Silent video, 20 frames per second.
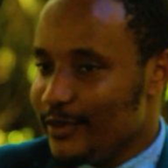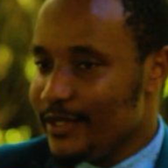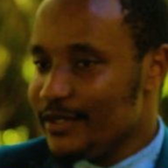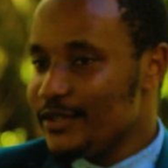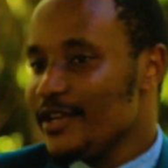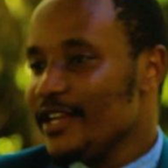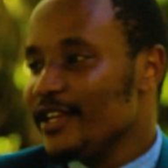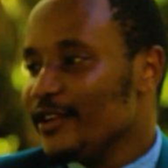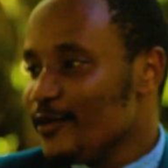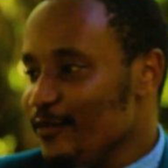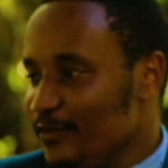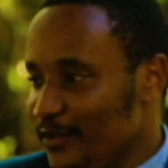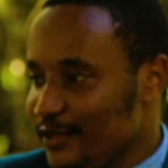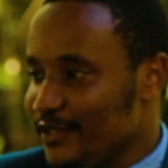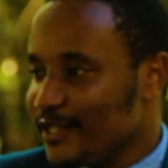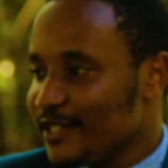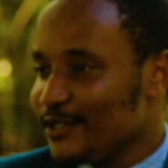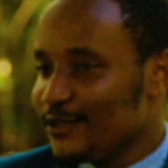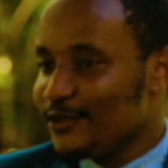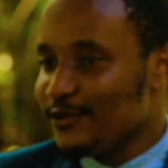train
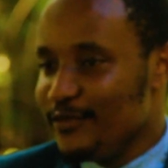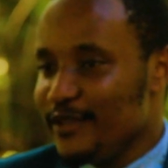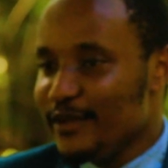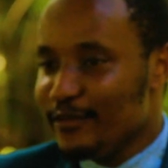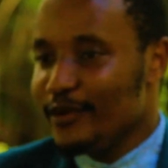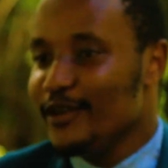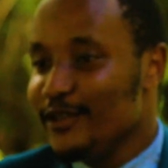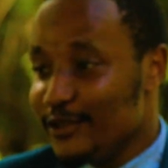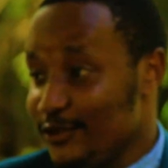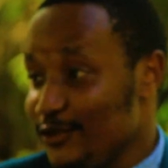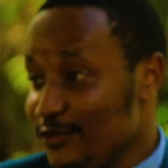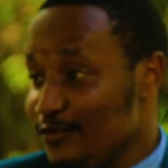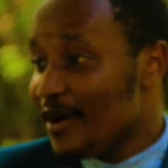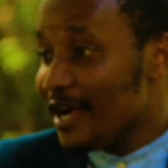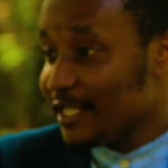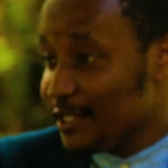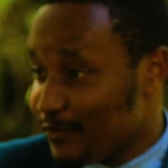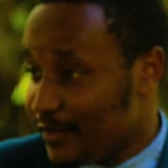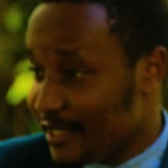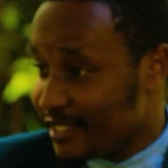computers to be able to do
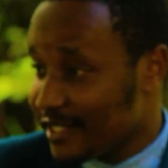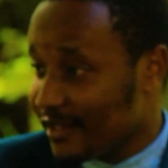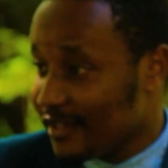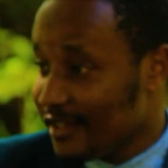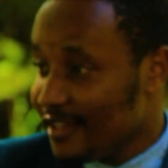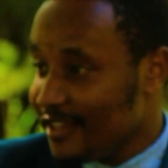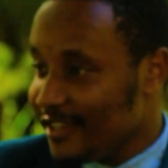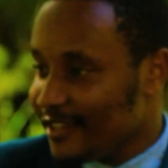much better,